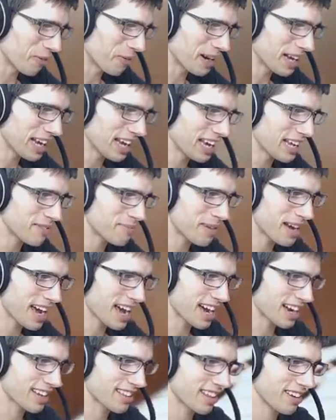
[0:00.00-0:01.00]
a weird
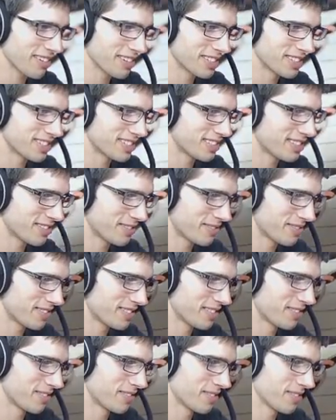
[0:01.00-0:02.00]
pack. That was...
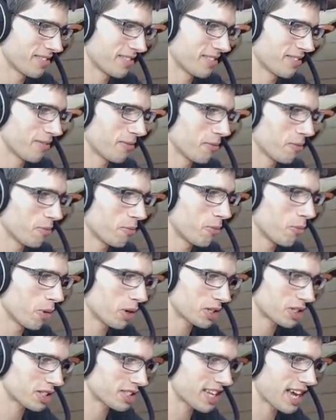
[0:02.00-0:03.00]

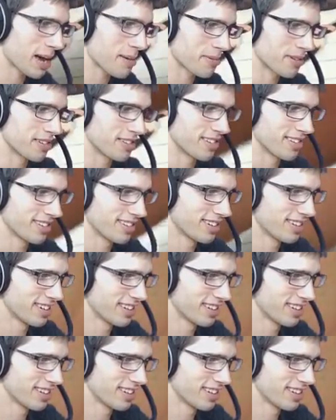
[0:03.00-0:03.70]
What just happened?